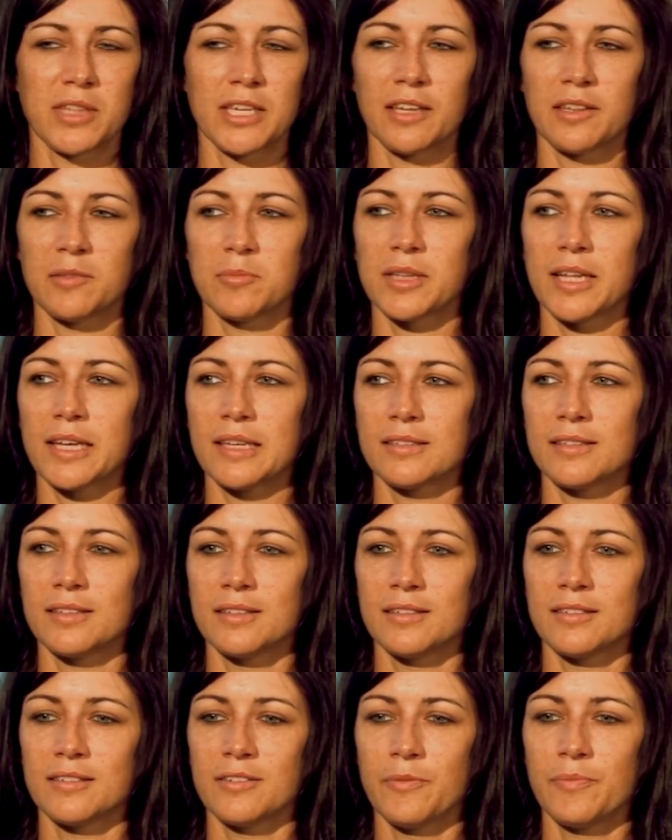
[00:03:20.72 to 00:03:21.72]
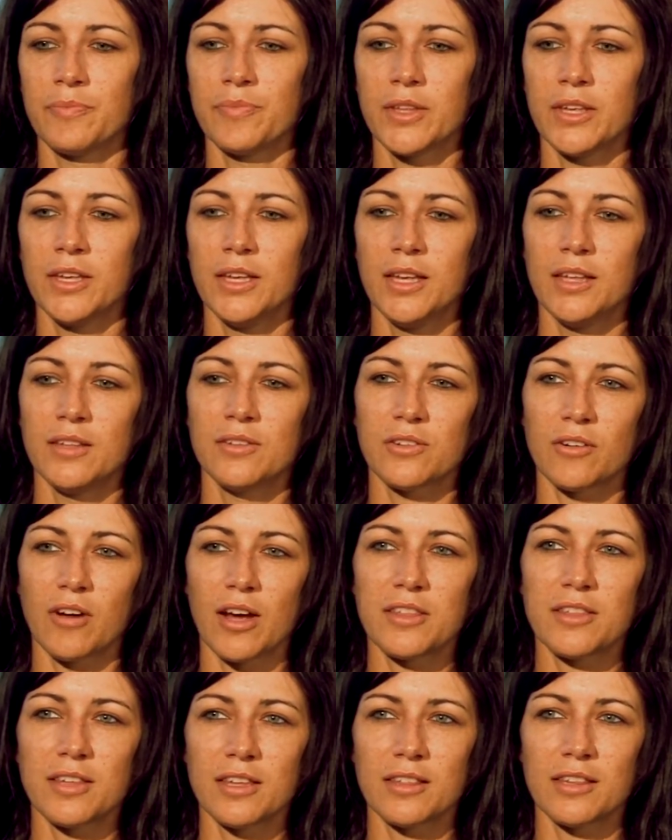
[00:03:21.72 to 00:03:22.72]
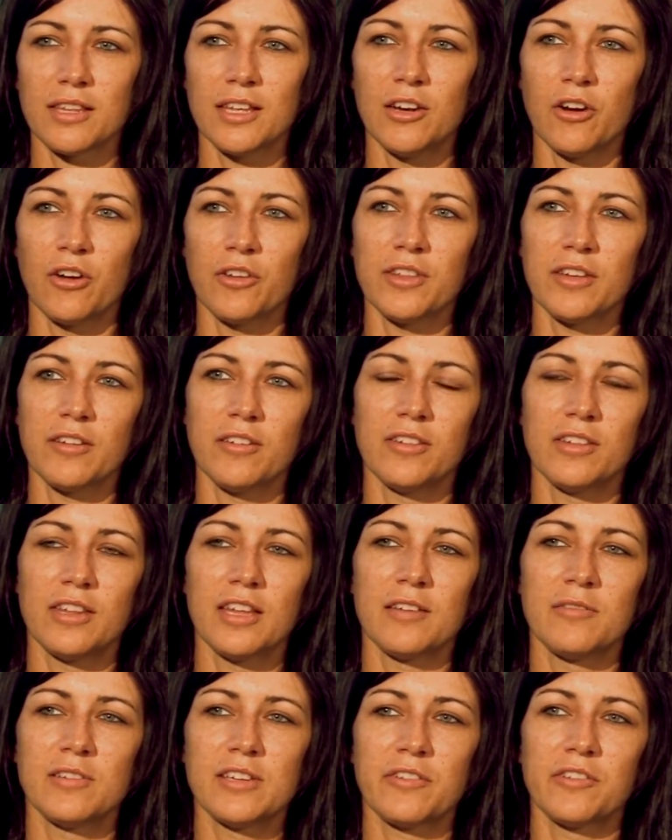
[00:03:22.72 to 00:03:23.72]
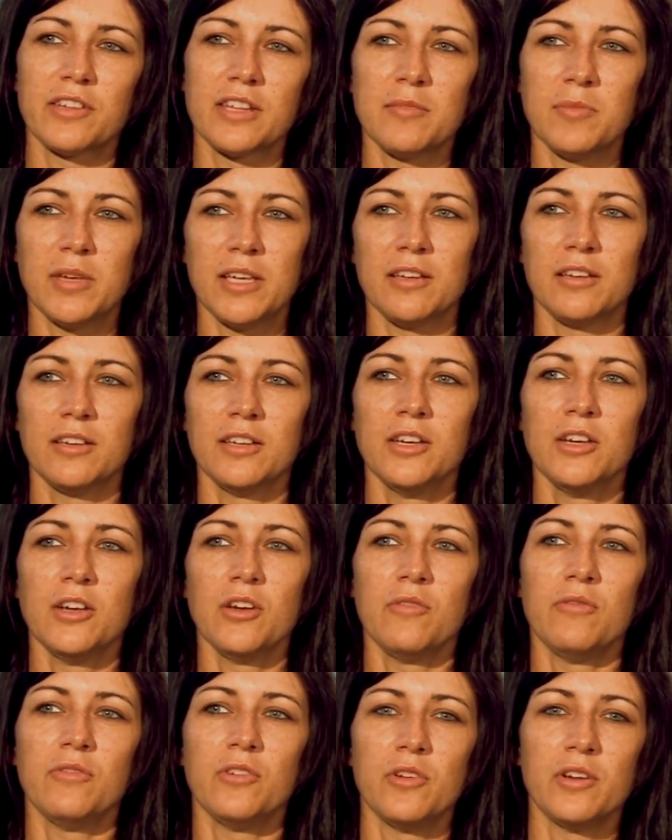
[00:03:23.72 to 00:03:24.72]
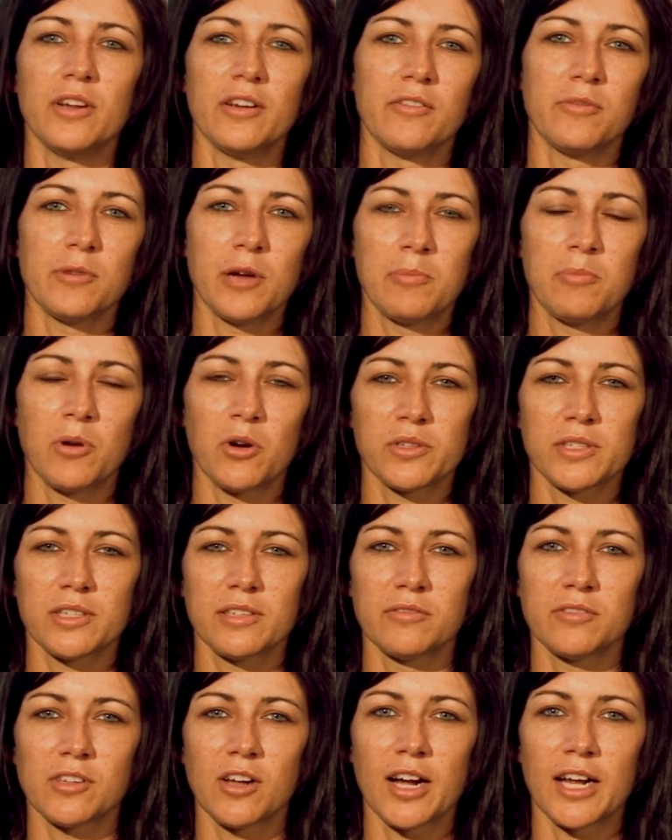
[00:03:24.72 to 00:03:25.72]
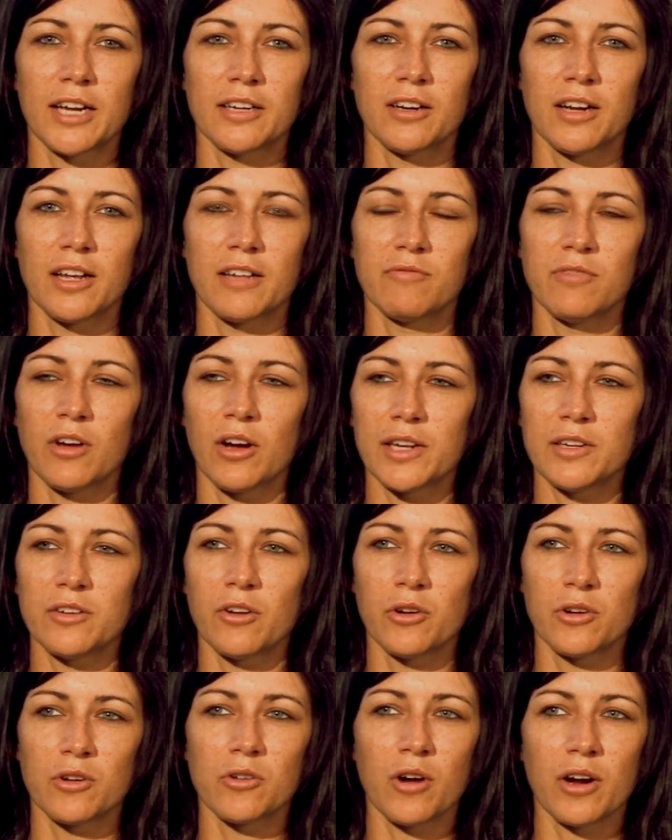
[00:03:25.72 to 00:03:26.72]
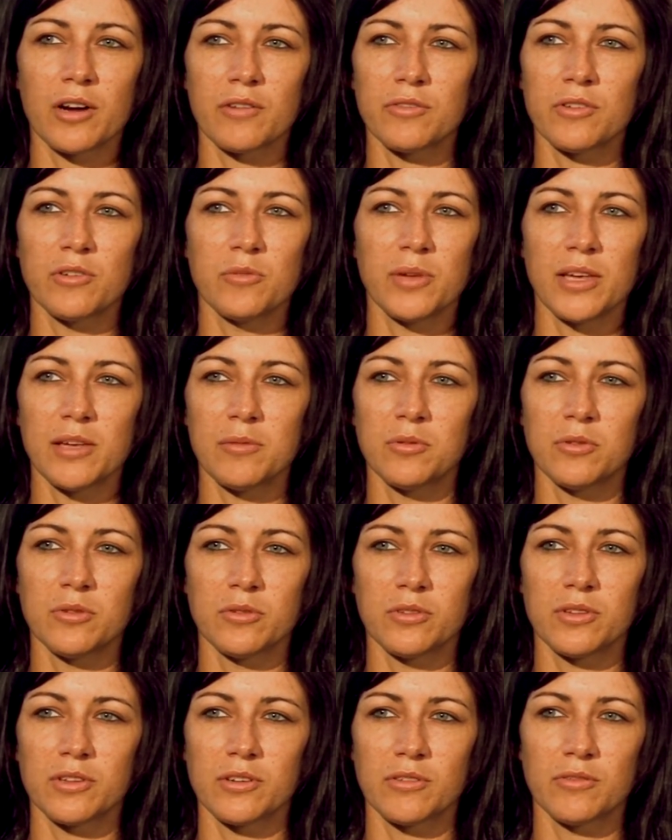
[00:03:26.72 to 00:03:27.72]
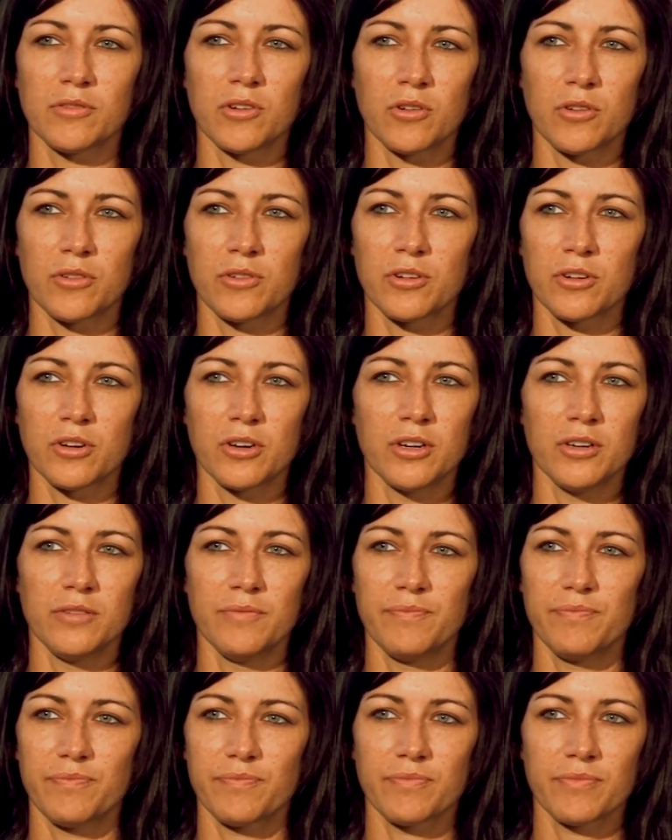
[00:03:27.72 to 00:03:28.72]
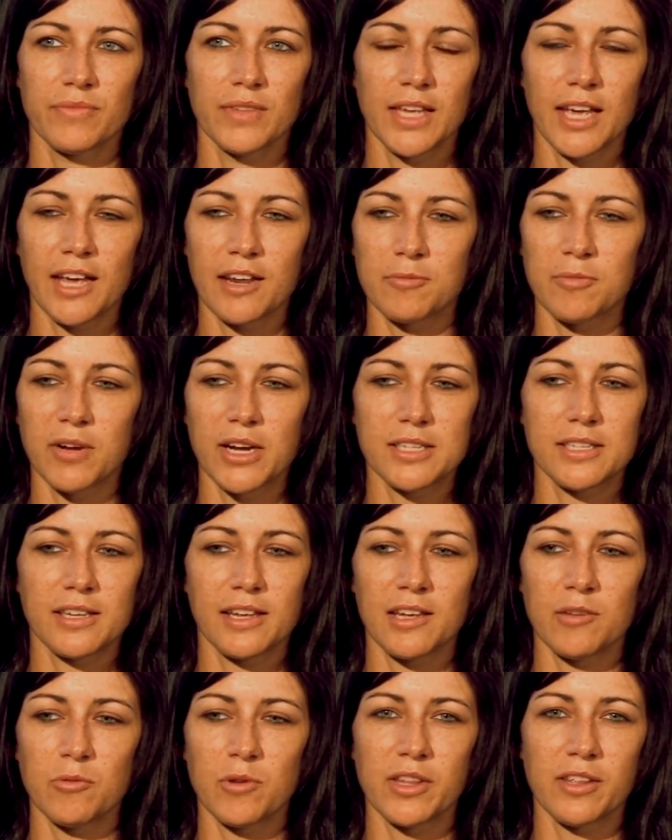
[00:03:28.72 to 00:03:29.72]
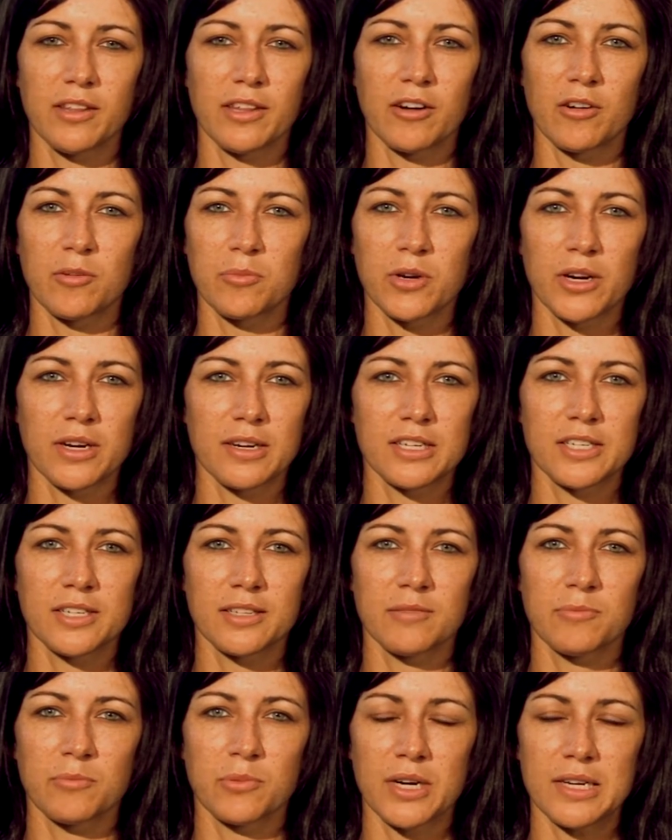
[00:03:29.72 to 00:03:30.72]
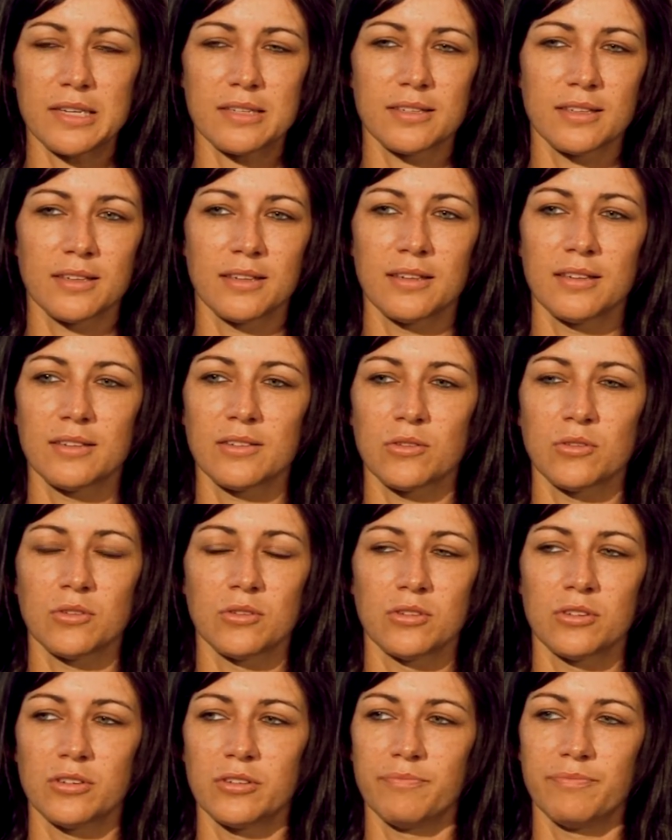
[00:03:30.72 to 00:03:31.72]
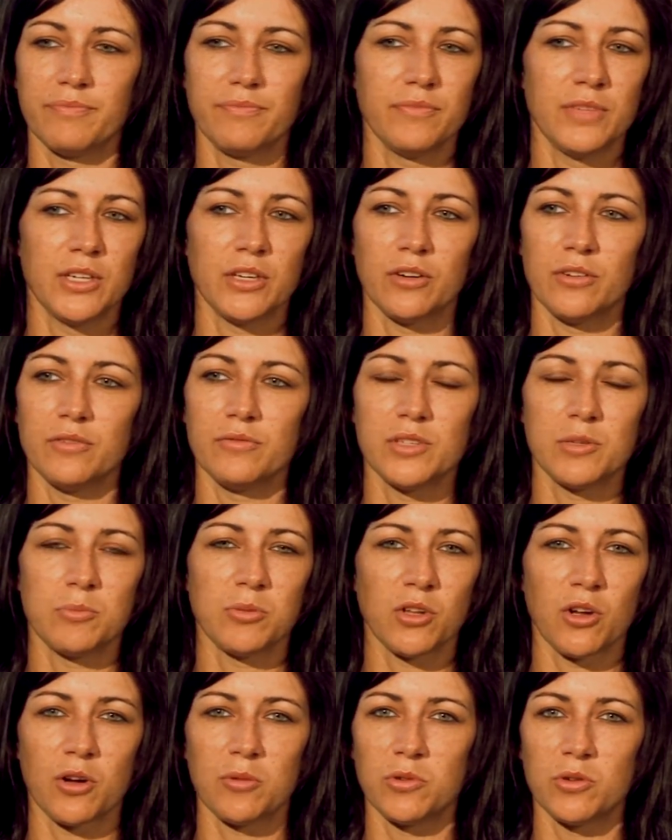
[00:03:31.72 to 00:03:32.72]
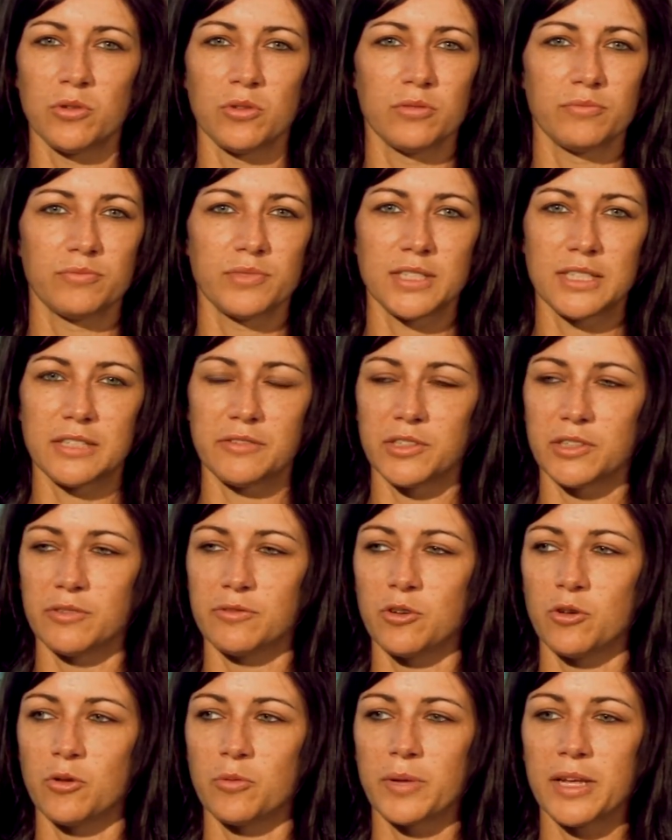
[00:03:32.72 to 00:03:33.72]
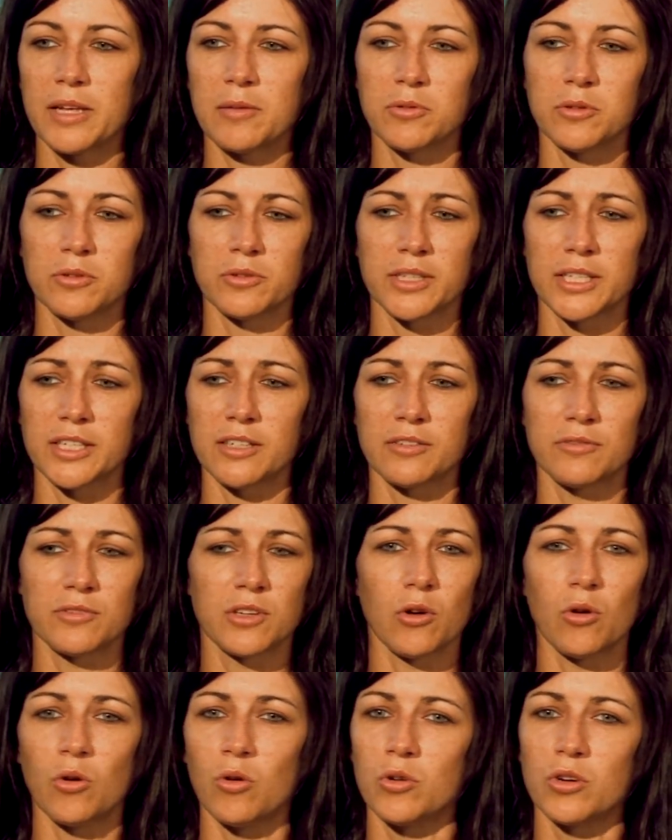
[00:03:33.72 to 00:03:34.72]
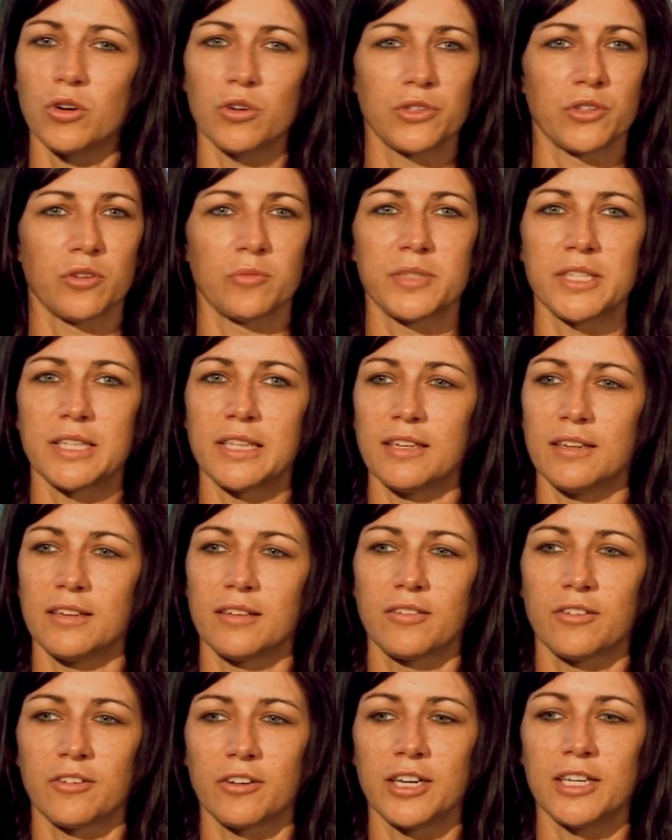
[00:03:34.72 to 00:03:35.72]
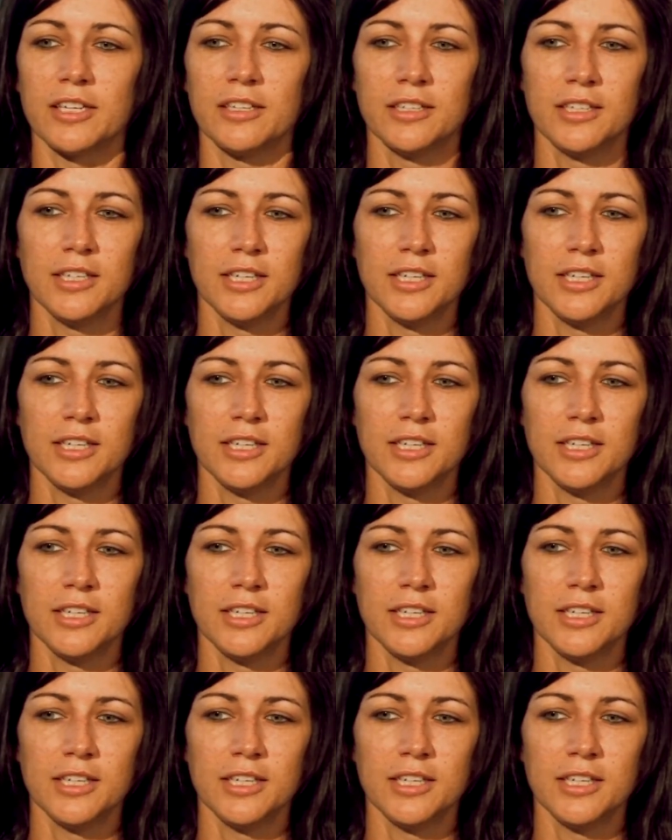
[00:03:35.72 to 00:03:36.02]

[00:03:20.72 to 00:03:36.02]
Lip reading: of the other places. So I think they're definitely being viewed in a positive light. I know quite a few people that have gone through NMIT, whether they're apprentices or diploma or certificate for people that have all got jobs in the industry.